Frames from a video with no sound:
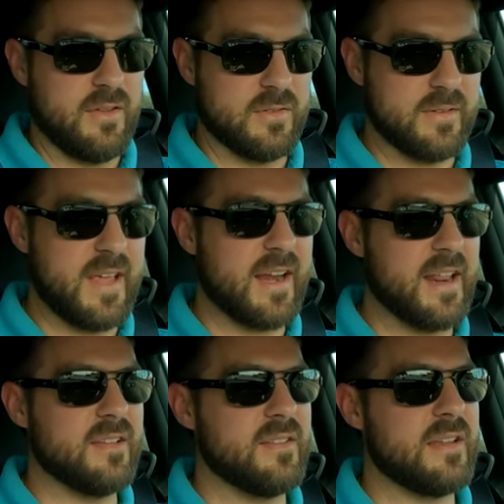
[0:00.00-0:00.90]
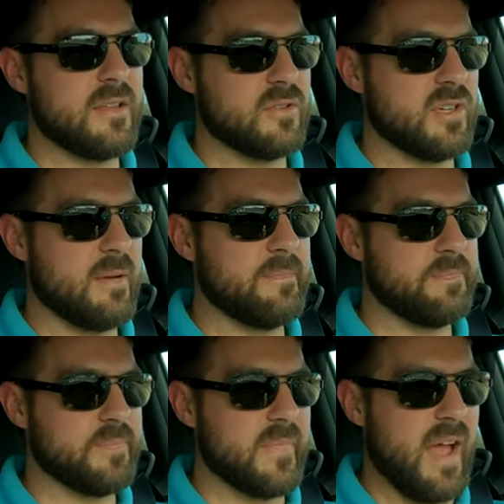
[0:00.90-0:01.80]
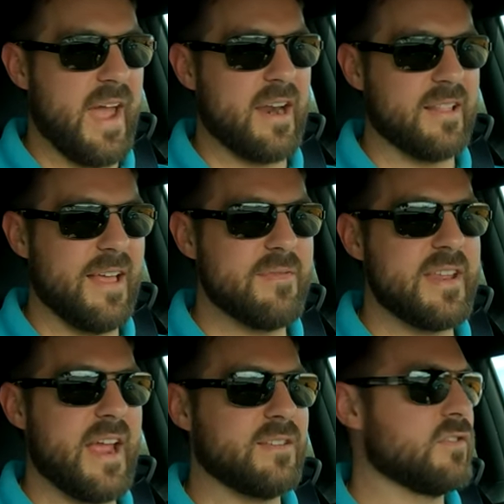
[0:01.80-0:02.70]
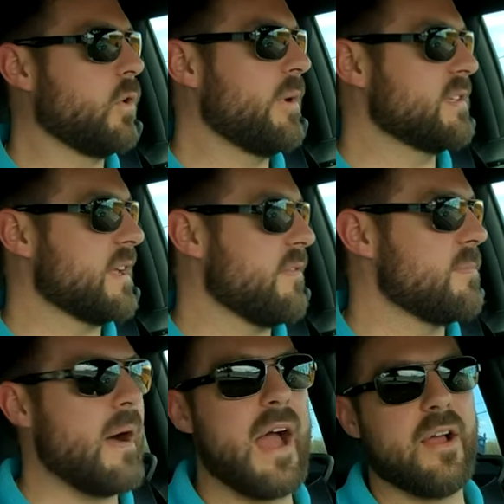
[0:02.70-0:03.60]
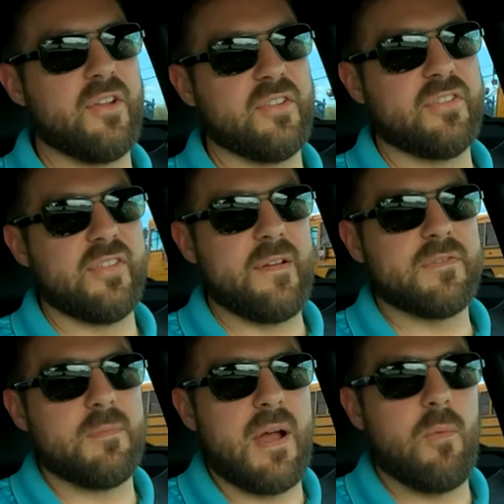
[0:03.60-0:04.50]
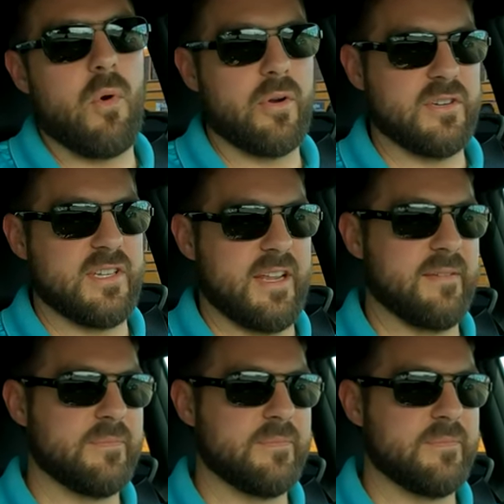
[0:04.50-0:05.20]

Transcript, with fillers: So I take it into the dealership. I had 11 days and 27 miles left of my warranty.